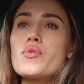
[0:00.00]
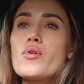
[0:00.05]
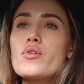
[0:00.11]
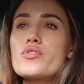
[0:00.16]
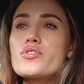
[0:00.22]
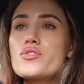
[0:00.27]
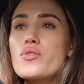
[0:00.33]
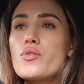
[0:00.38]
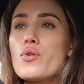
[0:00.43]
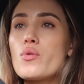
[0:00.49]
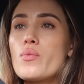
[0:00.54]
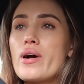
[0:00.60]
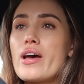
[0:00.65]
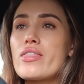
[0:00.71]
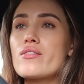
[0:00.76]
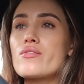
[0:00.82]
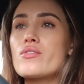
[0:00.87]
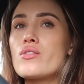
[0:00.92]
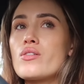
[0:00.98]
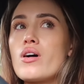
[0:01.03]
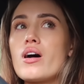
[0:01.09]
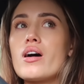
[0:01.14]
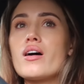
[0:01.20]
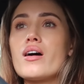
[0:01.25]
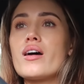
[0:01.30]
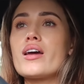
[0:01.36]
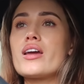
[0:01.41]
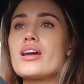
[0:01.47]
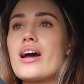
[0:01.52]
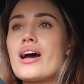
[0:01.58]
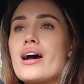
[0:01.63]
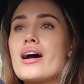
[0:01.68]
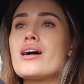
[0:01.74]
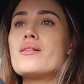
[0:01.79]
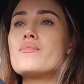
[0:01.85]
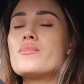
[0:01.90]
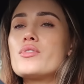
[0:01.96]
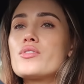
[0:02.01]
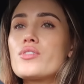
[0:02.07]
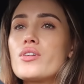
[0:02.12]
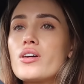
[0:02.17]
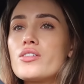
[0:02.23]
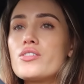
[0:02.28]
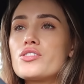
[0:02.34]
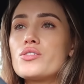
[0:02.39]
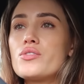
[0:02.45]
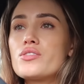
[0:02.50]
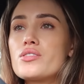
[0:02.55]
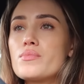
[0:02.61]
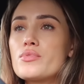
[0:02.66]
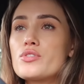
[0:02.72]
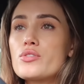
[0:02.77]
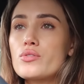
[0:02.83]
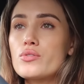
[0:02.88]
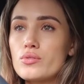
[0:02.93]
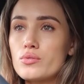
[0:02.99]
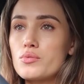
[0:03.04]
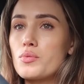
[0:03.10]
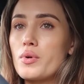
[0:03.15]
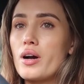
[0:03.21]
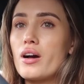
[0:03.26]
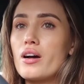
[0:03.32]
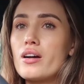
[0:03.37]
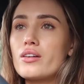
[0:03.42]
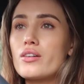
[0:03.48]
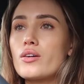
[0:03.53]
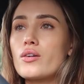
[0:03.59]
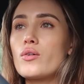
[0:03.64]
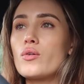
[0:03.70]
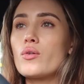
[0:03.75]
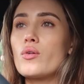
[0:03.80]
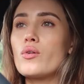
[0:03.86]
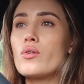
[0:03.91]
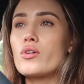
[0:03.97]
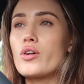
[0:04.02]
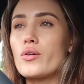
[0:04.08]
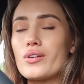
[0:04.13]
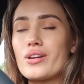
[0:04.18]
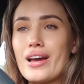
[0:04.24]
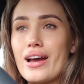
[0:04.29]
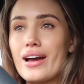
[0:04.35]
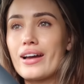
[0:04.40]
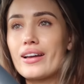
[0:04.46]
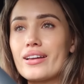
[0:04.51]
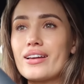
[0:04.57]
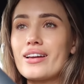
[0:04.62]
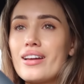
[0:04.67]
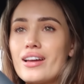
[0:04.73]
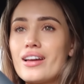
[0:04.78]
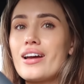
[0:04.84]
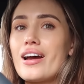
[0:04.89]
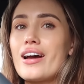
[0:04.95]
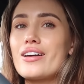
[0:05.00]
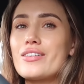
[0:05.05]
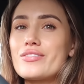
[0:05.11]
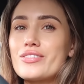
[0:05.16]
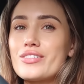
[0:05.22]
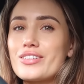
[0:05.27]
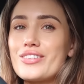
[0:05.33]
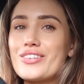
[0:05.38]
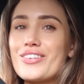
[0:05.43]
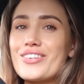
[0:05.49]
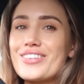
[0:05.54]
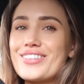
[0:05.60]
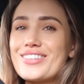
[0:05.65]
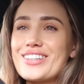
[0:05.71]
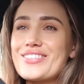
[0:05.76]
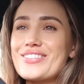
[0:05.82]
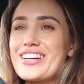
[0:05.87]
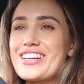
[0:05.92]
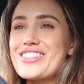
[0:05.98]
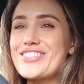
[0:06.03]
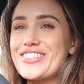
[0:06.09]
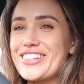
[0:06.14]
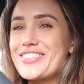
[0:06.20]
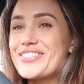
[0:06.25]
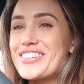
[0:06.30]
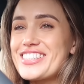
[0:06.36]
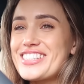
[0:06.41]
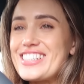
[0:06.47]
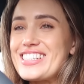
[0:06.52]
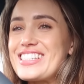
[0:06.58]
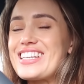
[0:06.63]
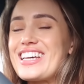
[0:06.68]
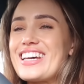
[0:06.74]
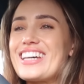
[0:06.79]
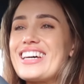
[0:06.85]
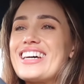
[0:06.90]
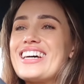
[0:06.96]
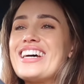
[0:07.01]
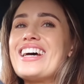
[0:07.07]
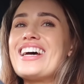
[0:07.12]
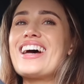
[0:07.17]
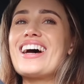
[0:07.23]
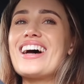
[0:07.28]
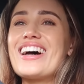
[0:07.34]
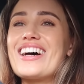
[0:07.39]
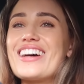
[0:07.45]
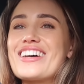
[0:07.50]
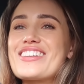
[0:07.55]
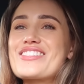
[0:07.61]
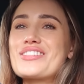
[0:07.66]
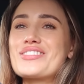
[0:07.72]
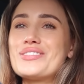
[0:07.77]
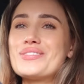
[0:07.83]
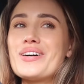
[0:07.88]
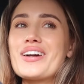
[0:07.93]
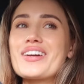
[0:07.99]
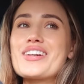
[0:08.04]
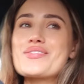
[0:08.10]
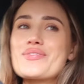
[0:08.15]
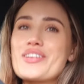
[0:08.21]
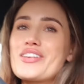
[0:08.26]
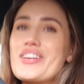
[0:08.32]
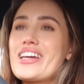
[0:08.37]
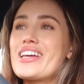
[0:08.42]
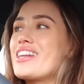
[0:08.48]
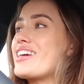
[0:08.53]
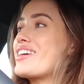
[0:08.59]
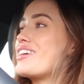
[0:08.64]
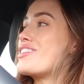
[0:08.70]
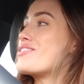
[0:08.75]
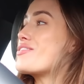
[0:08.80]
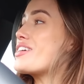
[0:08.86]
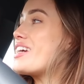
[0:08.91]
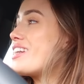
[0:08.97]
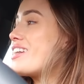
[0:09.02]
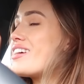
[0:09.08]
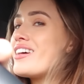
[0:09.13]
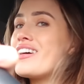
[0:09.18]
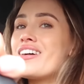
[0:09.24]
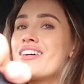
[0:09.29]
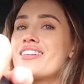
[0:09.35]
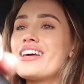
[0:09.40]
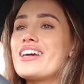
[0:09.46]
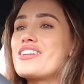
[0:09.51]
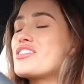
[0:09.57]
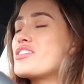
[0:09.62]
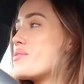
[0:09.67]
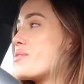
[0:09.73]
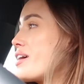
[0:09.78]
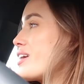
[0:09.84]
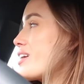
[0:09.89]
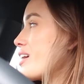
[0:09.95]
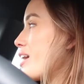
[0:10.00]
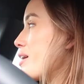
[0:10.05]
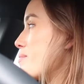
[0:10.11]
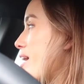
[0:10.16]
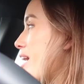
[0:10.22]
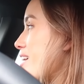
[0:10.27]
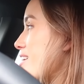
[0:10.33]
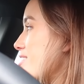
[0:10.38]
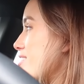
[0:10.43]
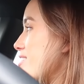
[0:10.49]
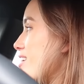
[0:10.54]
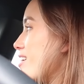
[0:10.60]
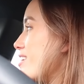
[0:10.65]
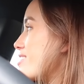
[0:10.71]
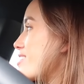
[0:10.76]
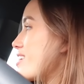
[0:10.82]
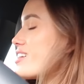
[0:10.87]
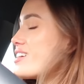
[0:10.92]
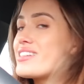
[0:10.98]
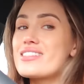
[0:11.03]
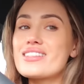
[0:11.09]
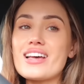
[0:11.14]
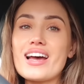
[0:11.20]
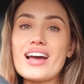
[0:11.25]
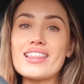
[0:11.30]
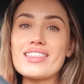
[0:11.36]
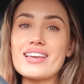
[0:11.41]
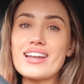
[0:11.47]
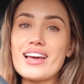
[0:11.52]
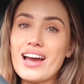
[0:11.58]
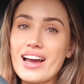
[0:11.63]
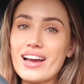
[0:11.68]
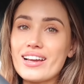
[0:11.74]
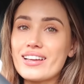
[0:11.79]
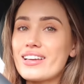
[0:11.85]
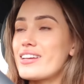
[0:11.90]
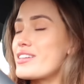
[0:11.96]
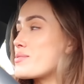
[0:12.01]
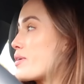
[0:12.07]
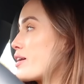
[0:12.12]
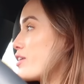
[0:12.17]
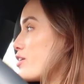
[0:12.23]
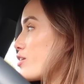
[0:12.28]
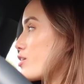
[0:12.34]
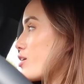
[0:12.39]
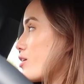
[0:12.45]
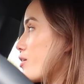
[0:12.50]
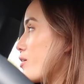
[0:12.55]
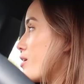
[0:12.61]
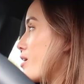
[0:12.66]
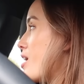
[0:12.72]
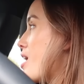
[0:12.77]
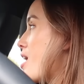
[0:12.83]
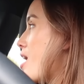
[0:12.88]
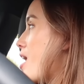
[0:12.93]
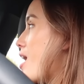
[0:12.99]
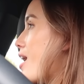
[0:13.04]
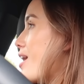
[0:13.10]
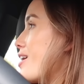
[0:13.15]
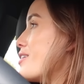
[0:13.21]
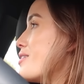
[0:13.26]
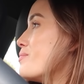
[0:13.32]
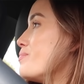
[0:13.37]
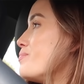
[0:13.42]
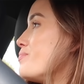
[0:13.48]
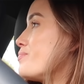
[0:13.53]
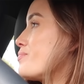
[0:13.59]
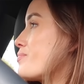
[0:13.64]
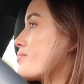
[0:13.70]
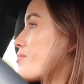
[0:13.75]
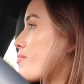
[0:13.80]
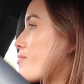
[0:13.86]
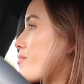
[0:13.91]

not sure whether or not I am going to do some schoolwork or go on a hack. And for the non-equestrian watchers here, uh, schoolwork is when you're in like an arena, like doing um, exercises, and then a hack is when you go um,